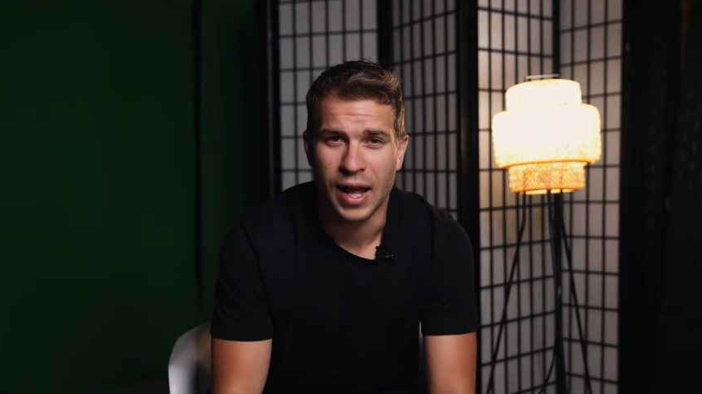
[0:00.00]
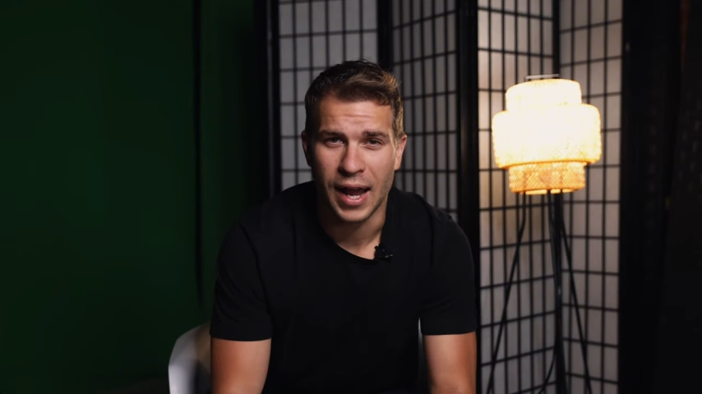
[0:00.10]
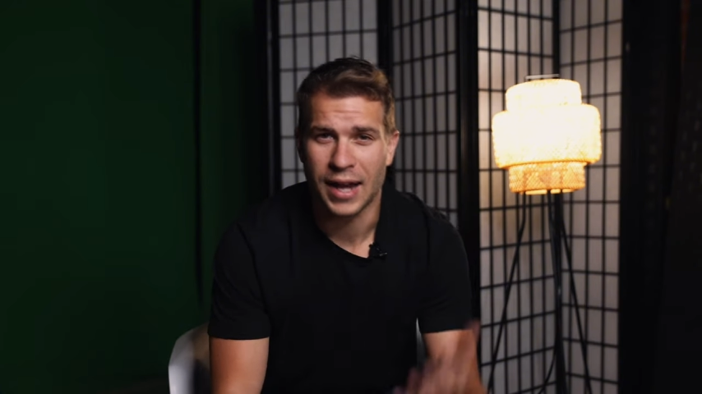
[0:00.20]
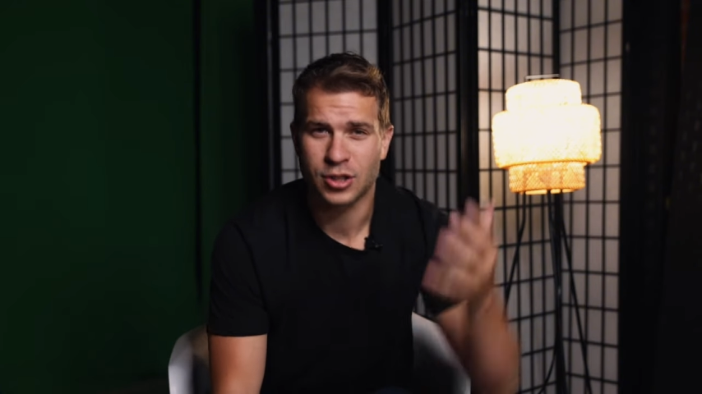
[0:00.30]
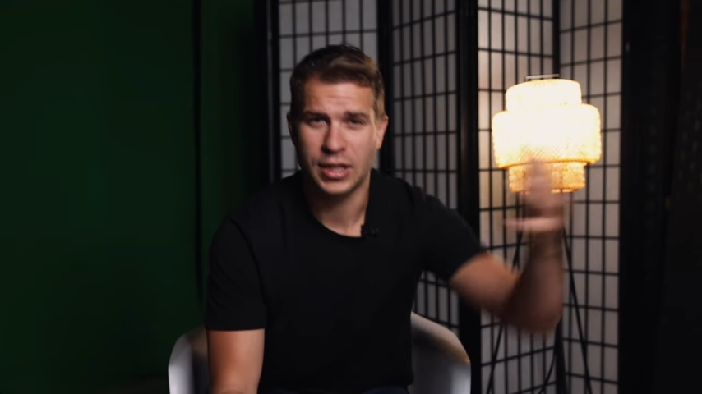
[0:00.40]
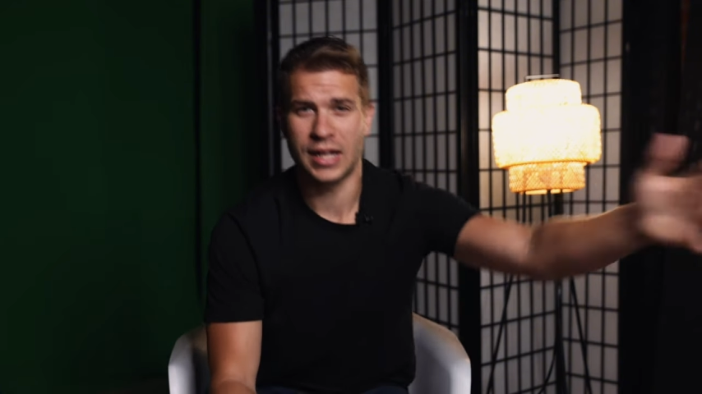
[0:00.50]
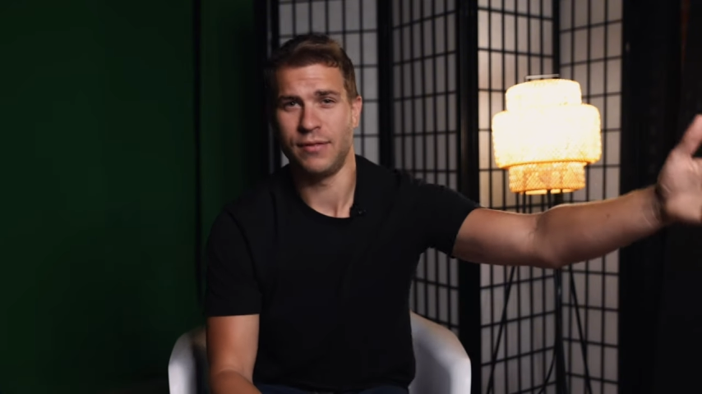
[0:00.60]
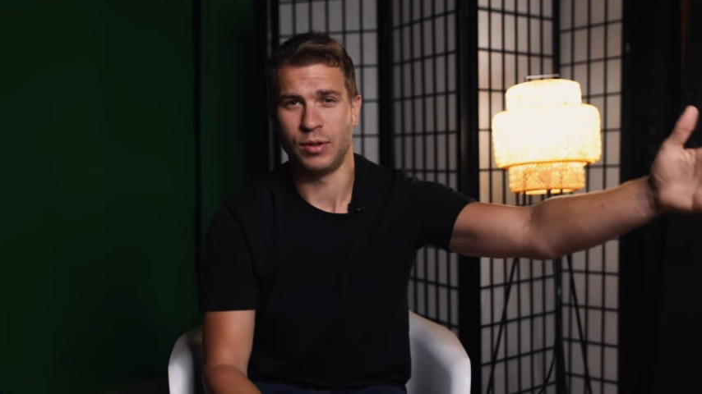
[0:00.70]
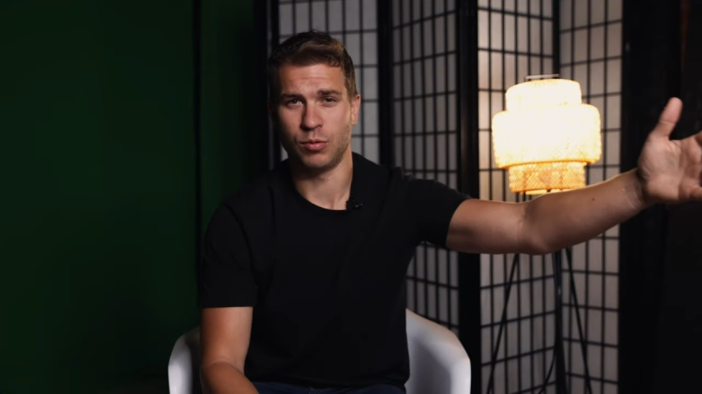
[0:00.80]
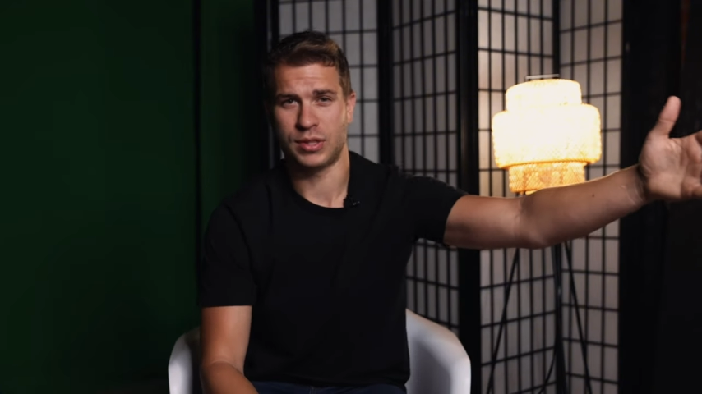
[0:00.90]
I actually had
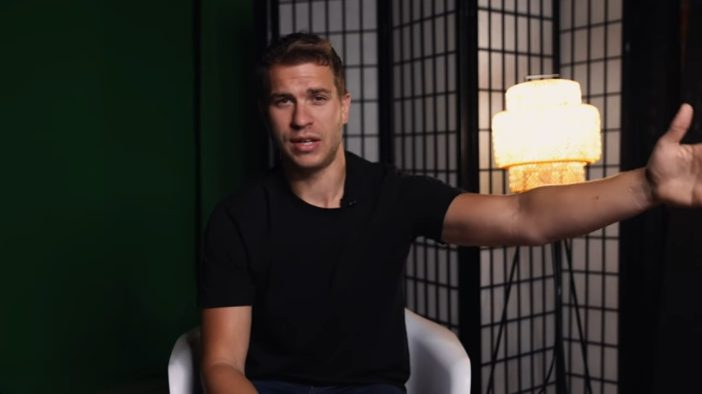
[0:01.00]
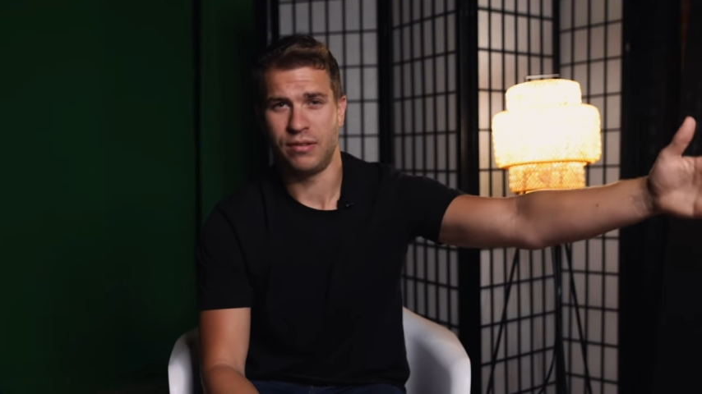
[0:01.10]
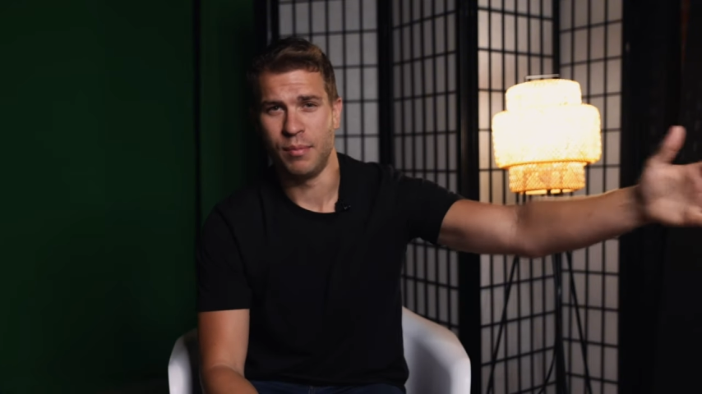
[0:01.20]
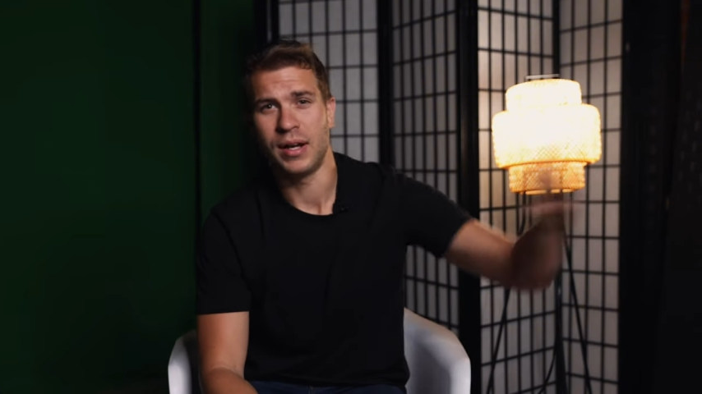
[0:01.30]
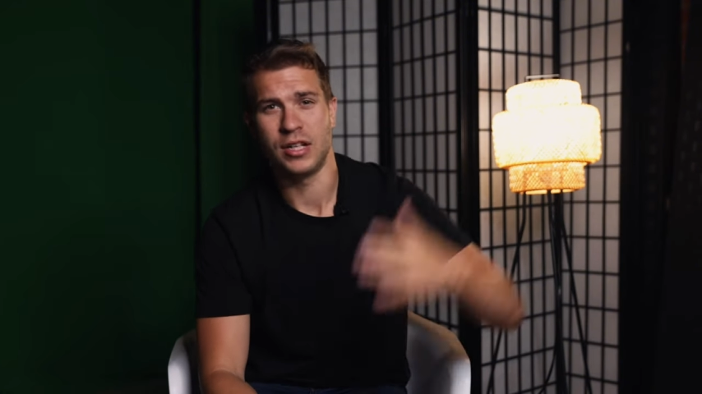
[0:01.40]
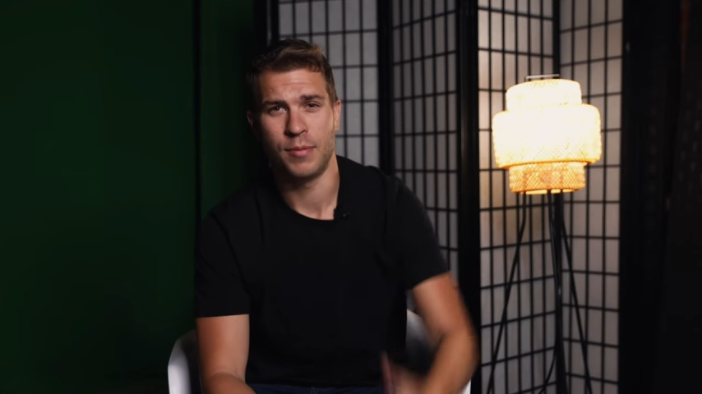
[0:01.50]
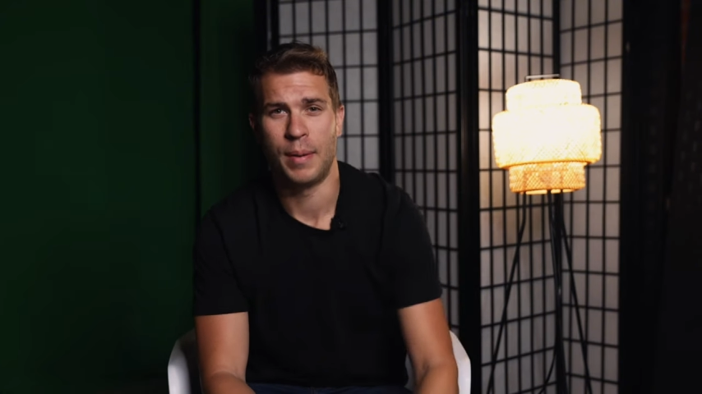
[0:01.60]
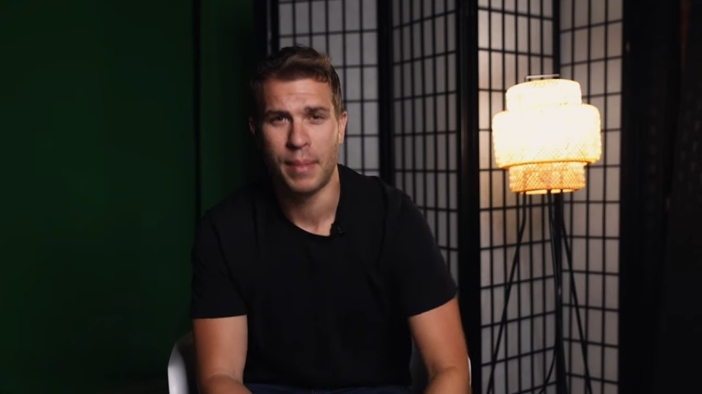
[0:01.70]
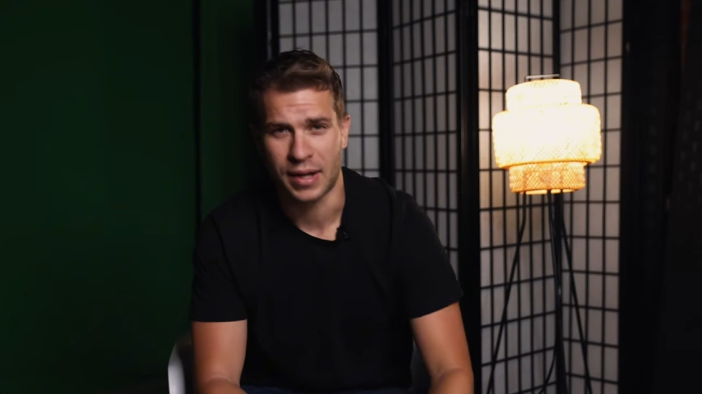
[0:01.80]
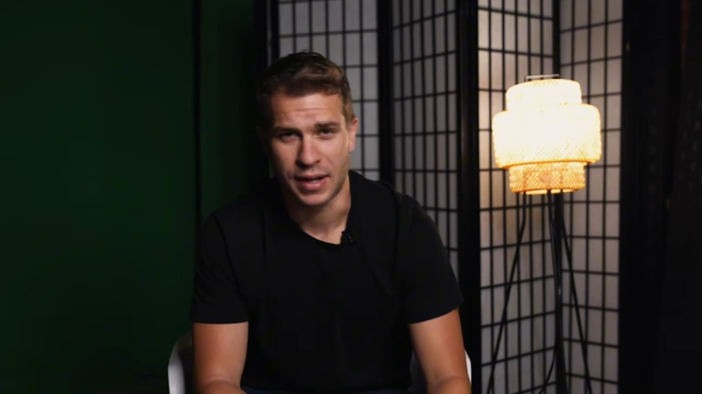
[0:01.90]
even received money into
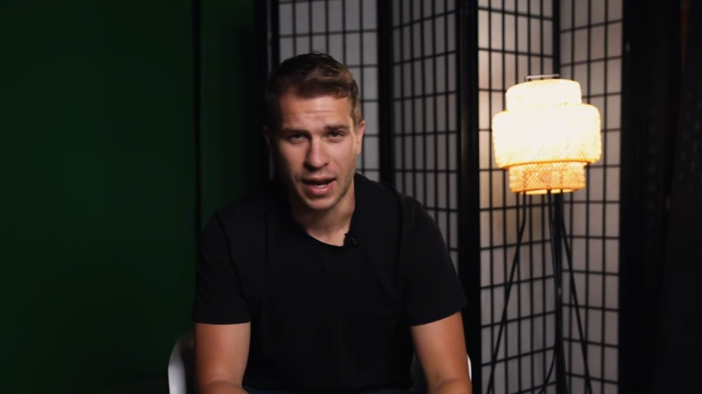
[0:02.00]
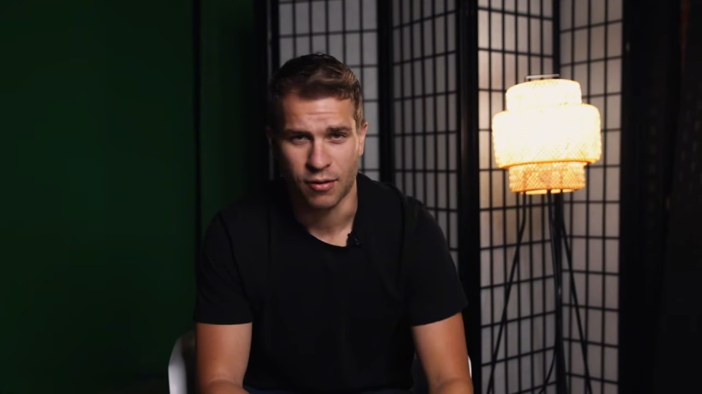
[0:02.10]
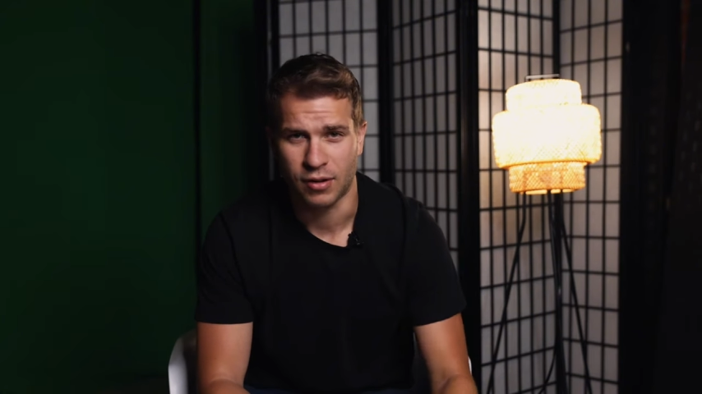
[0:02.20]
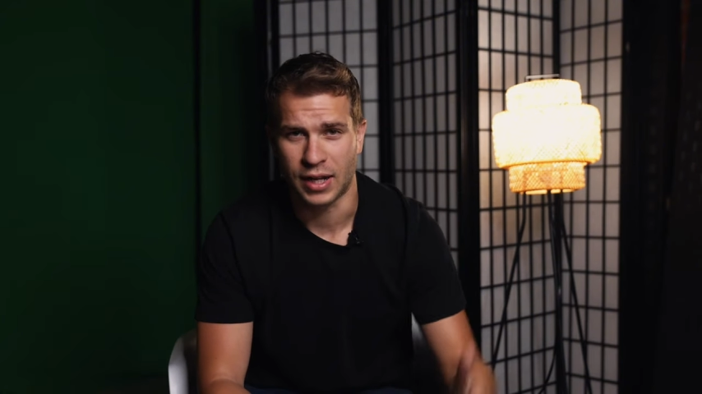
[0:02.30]
my bank account.